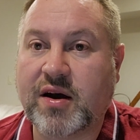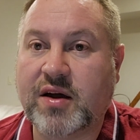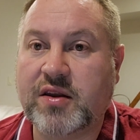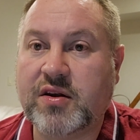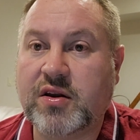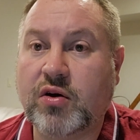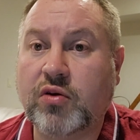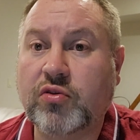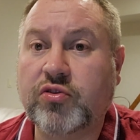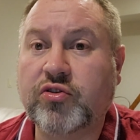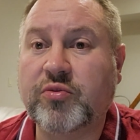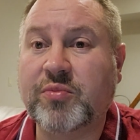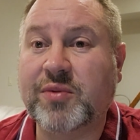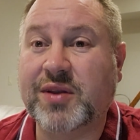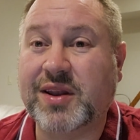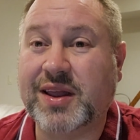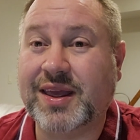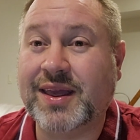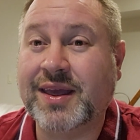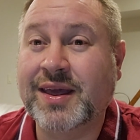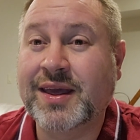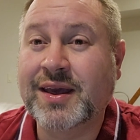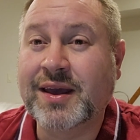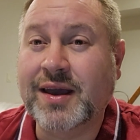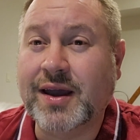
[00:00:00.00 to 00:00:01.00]
And
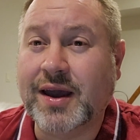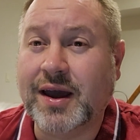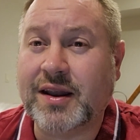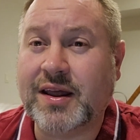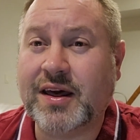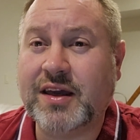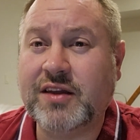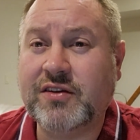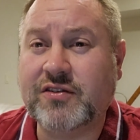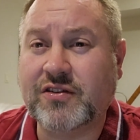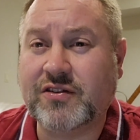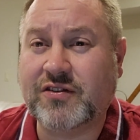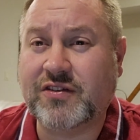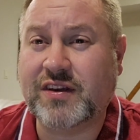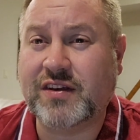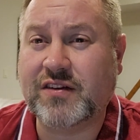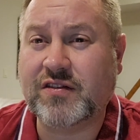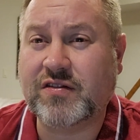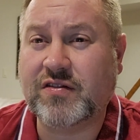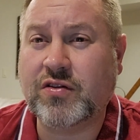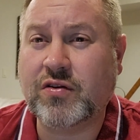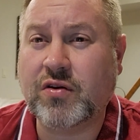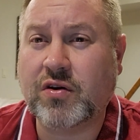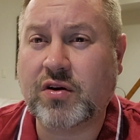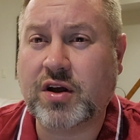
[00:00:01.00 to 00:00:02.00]
ultimately, an agency
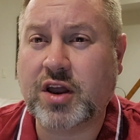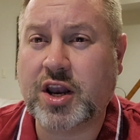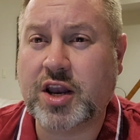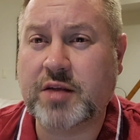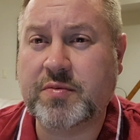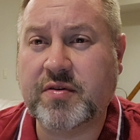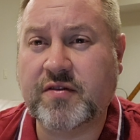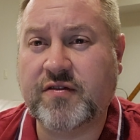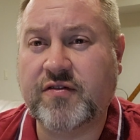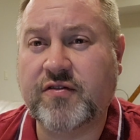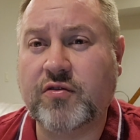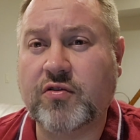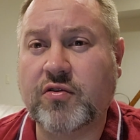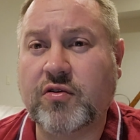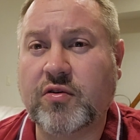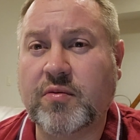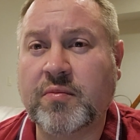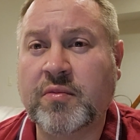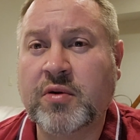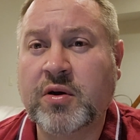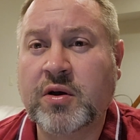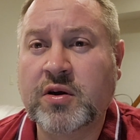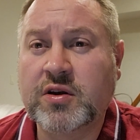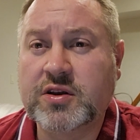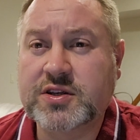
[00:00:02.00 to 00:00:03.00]
is not going to perform,
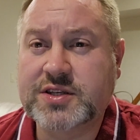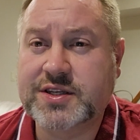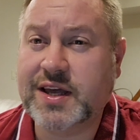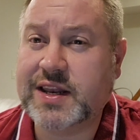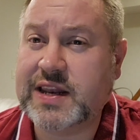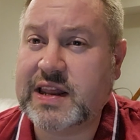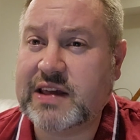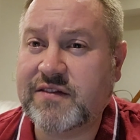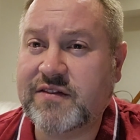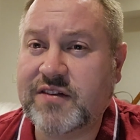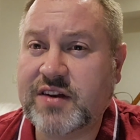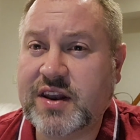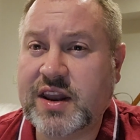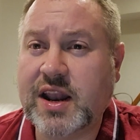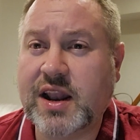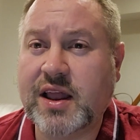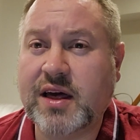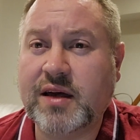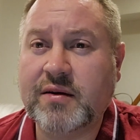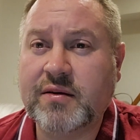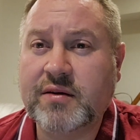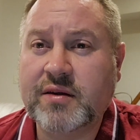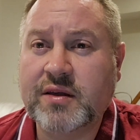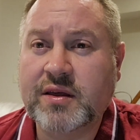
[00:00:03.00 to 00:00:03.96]
certainly a vanilla